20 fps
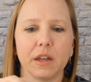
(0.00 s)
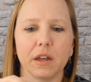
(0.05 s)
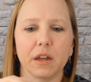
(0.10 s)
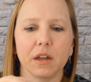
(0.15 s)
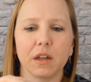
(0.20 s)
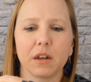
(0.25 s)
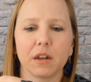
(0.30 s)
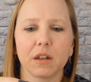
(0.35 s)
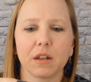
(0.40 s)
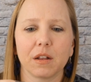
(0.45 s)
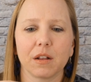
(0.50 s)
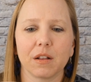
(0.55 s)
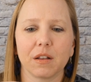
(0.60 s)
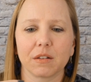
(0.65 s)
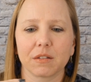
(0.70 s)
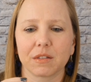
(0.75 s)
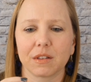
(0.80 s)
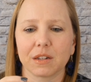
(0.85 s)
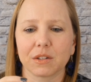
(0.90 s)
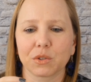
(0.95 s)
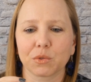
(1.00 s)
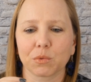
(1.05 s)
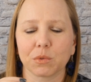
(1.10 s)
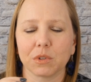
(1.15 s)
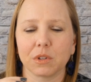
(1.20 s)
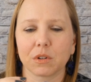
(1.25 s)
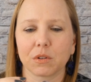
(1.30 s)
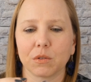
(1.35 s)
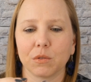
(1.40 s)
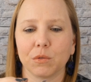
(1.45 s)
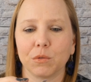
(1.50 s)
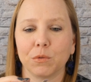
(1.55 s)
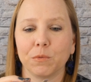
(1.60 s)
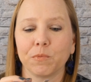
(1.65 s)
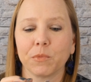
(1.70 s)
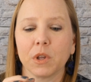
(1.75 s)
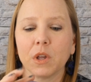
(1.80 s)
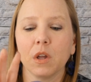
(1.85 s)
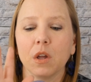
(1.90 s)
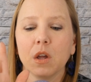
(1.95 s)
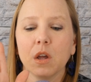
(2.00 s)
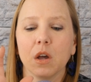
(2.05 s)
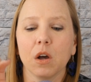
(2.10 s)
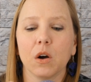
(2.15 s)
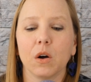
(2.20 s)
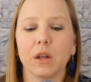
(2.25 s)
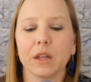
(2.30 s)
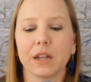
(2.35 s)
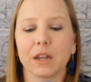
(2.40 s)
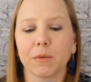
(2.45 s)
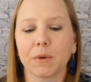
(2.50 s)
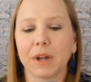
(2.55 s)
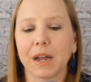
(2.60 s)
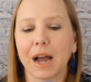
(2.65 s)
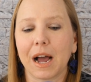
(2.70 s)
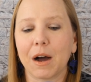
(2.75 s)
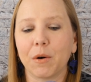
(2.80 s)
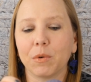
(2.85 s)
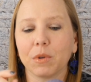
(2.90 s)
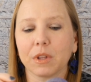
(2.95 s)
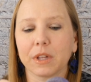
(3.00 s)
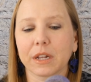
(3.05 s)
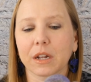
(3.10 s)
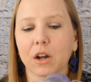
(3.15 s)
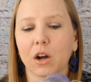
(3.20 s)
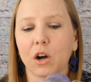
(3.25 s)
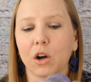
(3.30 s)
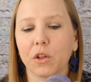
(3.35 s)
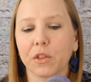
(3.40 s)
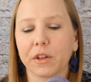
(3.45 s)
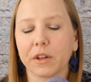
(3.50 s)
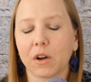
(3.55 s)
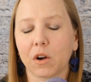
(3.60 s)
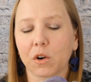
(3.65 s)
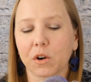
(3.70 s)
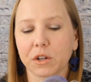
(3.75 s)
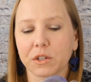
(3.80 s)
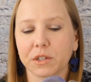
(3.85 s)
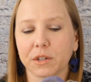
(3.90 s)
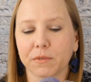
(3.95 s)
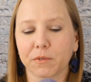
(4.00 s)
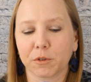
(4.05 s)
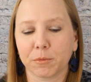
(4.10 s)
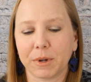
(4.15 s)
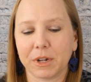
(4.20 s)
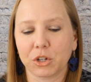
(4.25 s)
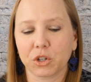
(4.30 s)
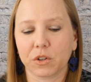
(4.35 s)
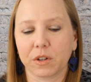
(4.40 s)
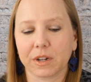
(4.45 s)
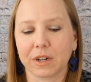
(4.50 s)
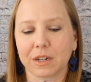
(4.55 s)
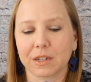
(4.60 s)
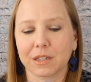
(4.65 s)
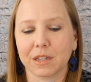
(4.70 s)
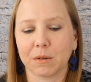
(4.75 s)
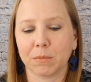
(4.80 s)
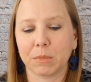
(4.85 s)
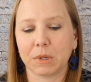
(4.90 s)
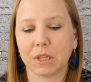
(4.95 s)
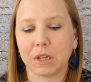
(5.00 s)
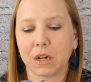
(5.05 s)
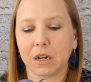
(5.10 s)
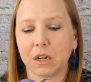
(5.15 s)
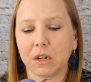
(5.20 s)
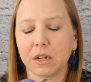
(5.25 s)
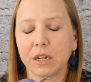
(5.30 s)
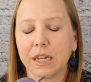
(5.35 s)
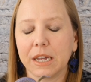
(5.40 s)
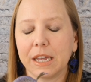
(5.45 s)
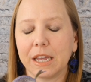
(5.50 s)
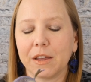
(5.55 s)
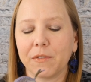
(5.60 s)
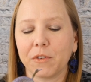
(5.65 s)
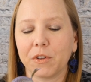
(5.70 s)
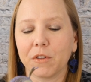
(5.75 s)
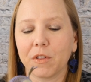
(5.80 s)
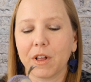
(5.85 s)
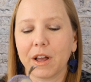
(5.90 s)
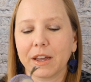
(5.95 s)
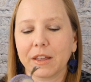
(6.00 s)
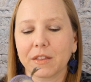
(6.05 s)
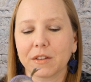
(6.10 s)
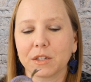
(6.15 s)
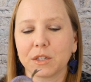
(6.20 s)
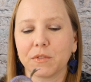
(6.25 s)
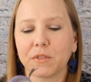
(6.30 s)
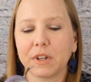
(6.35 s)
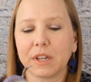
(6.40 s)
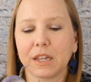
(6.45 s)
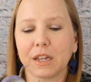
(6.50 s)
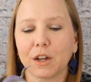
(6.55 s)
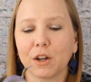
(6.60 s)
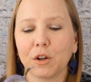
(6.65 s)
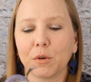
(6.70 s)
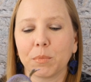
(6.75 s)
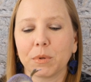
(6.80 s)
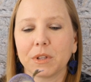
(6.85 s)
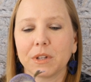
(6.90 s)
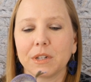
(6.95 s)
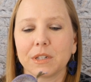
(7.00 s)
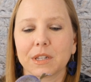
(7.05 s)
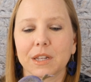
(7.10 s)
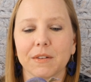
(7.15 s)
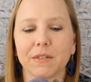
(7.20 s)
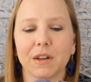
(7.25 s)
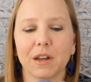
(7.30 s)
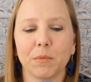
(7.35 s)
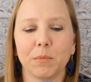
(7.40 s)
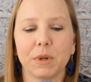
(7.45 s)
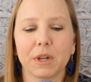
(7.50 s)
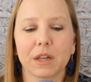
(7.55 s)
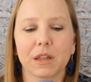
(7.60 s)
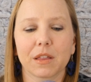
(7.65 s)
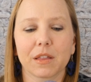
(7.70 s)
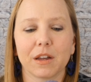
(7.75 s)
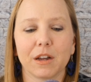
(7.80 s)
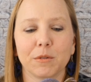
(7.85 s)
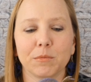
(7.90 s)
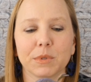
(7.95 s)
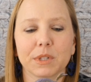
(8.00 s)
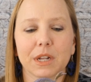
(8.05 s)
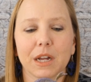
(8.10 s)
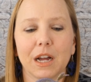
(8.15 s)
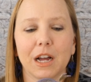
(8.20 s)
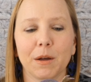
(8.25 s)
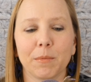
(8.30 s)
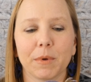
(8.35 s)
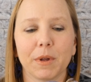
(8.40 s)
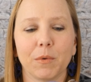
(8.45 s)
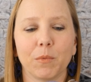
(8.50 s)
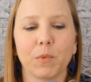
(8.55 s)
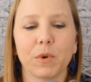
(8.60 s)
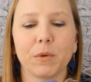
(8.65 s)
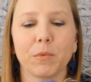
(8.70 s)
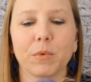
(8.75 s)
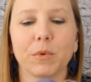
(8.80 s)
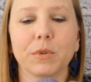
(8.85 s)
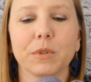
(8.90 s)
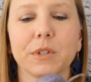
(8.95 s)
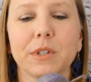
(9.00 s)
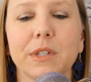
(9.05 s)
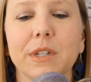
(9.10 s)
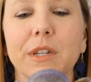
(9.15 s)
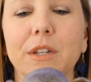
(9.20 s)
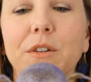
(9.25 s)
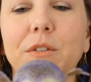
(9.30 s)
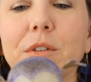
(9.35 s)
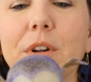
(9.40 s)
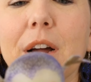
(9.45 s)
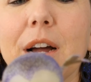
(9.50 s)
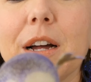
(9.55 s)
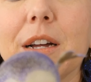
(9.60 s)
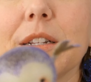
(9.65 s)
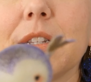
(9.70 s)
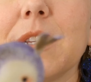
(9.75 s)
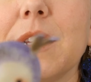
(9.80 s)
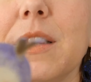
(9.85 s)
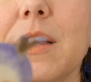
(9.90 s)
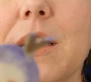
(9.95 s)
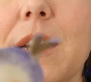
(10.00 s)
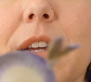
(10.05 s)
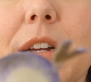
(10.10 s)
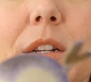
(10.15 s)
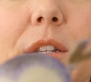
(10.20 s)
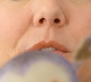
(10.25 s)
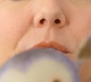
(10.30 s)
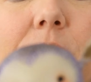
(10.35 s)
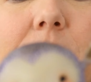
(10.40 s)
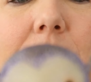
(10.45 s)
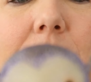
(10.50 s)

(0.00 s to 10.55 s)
head. Like, that's really cool. Well, anyway, I will link all the artist information, like I said, below. If you like this video, please give it a big thumbs up, and we will see you guys in the next